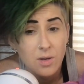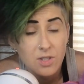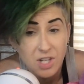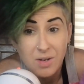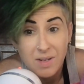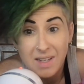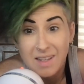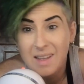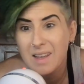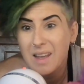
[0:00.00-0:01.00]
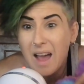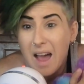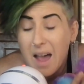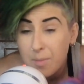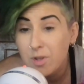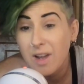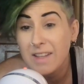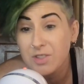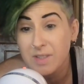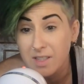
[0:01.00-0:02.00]
sharing. I'm
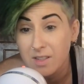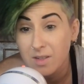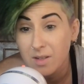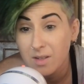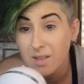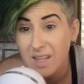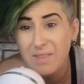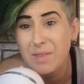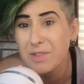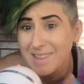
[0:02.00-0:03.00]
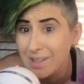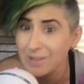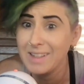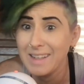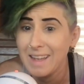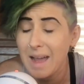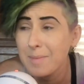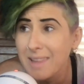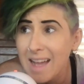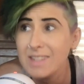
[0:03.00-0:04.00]
glad you're here. Even if you're learning,
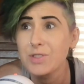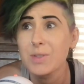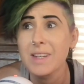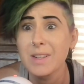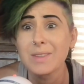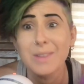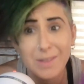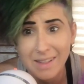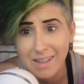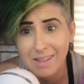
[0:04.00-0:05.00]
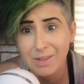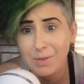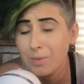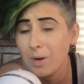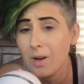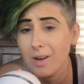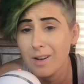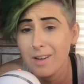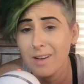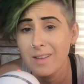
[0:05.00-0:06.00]
I'm glad you're here learning. You
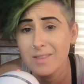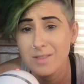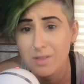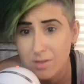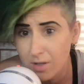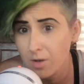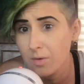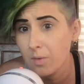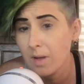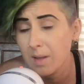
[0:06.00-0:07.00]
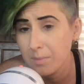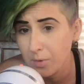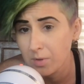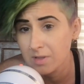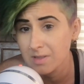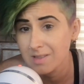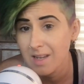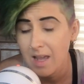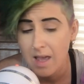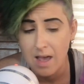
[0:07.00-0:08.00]
are so important.
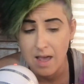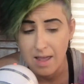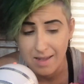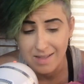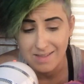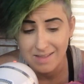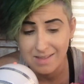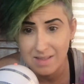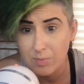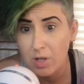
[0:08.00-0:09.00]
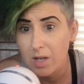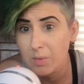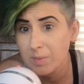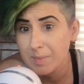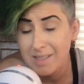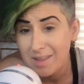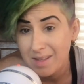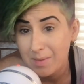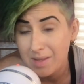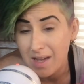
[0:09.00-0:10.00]
And this blog would be
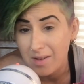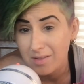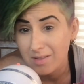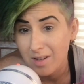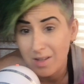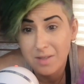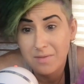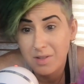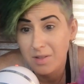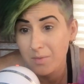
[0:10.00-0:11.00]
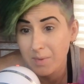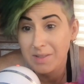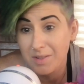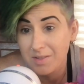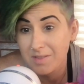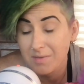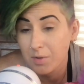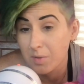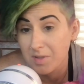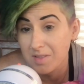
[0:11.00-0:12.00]
nothing without all of the readers,
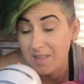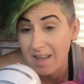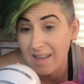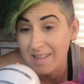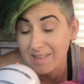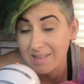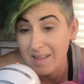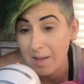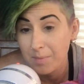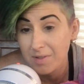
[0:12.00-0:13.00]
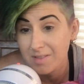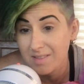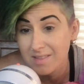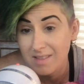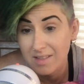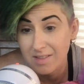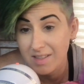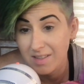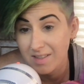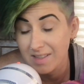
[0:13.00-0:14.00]
viewers, and helpers that are
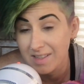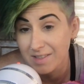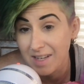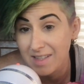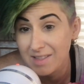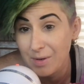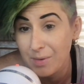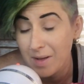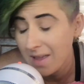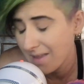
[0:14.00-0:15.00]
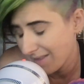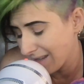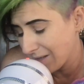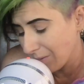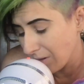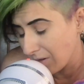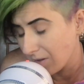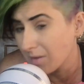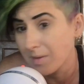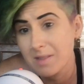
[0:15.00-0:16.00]
here in the internet. So thank you
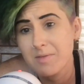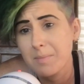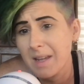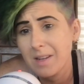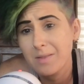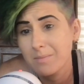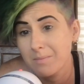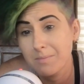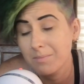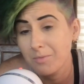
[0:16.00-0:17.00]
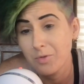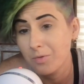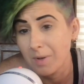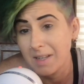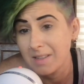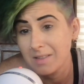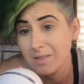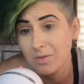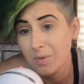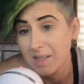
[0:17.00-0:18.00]
all. It's my great,
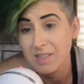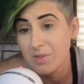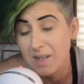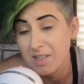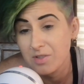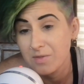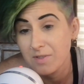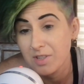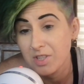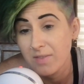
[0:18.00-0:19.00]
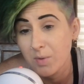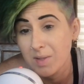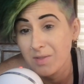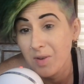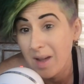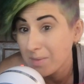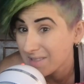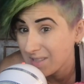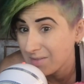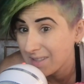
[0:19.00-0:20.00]
greatest gratitude for each and every one of you. I will
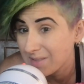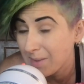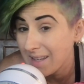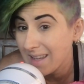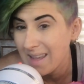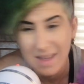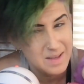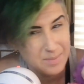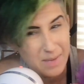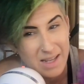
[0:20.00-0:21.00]
see you next week. Bye,